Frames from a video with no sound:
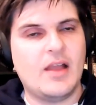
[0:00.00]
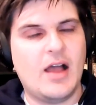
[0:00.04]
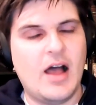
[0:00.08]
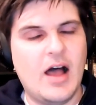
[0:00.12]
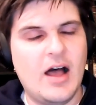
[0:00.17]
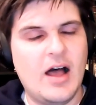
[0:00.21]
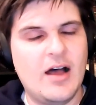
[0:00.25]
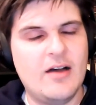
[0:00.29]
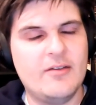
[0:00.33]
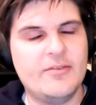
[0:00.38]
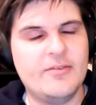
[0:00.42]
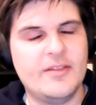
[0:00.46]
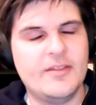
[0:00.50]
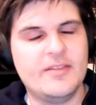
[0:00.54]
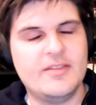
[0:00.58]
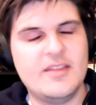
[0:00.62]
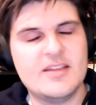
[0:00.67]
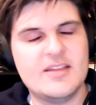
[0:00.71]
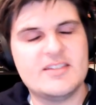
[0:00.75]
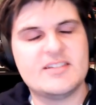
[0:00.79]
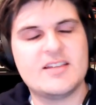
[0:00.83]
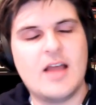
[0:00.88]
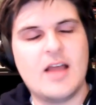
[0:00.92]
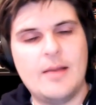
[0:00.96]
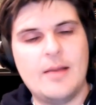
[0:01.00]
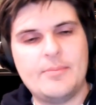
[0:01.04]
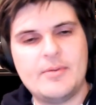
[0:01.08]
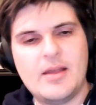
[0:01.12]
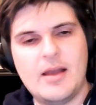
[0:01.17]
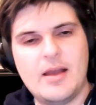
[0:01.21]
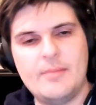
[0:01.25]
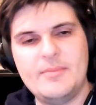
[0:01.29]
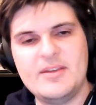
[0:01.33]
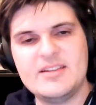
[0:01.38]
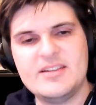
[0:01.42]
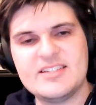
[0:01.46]
of this
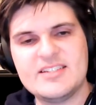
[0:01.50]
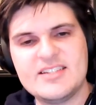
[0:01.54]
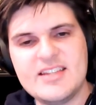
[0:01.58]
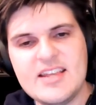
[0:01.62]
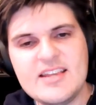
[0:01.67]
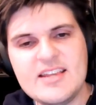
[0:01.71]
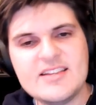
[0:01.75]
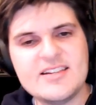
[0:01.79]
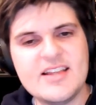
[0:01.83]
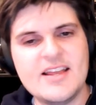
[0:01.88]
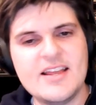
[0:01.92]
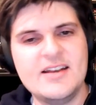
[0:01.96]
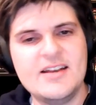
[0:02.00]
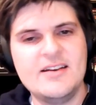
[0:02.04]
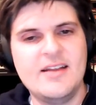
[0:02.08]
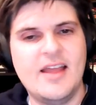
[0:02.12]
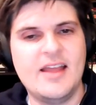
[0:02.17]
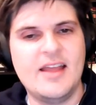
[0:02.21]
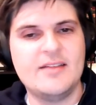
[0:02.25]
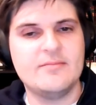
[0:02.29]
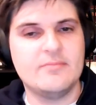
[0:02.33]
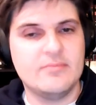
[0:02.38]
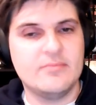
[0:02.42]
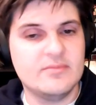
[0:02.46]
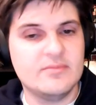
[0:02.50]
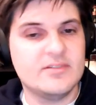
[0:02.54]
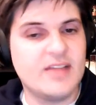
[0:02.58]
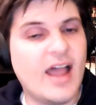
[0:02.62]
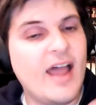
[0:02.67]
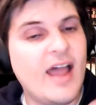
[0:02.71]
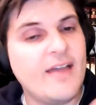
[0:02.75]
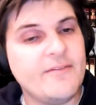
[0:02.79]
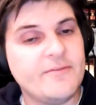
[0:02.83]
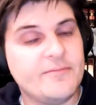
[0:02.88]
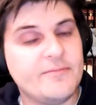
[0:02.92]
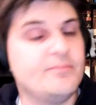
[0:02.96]
upcoming season and
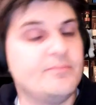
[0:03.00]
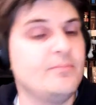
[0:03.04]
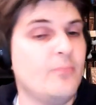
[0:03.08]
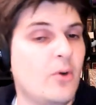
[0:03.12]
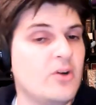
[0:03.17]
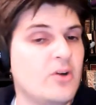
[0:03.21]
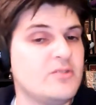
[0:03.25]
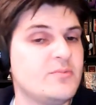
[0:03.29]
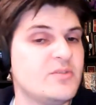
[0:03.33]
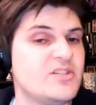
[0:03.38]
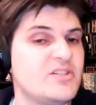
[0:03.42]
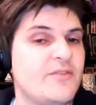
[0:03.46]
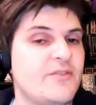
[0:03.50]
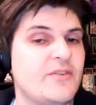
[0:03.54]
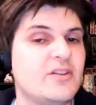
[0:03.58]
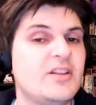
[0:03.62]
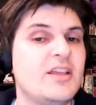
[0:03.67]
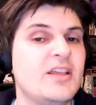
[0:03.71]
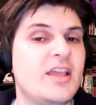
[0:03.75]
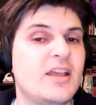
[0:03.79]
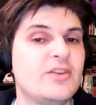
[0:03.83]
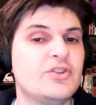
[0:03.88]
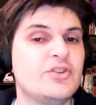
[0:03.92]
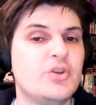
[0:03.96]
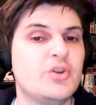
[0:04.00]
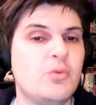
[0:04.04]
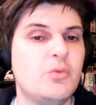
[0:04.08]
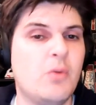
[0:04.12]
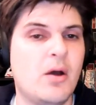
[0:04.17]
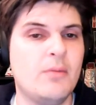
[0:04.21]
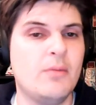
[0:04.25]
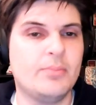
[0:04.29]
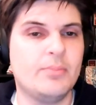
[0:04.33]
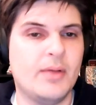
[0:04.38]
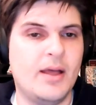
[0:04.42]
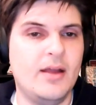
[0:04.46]
dive more specifically into
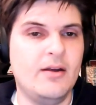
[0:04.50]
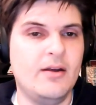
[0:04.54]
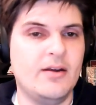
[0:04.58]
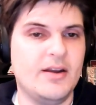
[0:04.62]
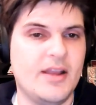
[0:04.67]
one player.